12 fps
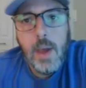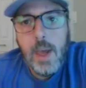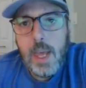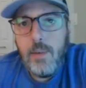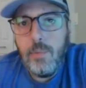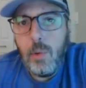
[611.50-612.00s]

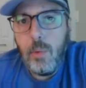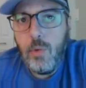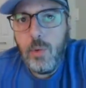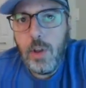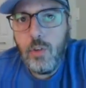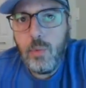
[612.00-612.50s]
if you were
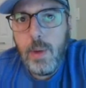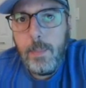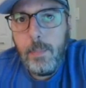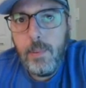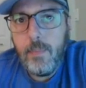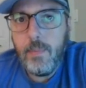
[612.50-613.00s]
doing
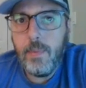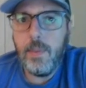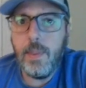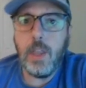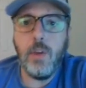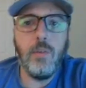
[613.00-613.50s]
DRIP,
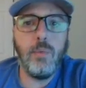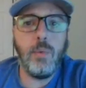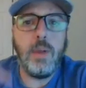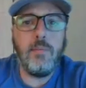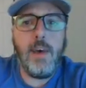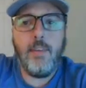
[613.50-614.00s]
then you've
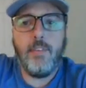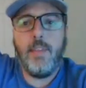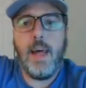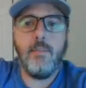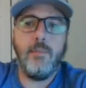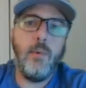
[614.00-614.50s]
reinvested
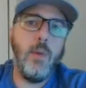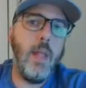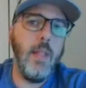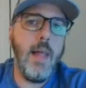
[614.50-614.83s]
that full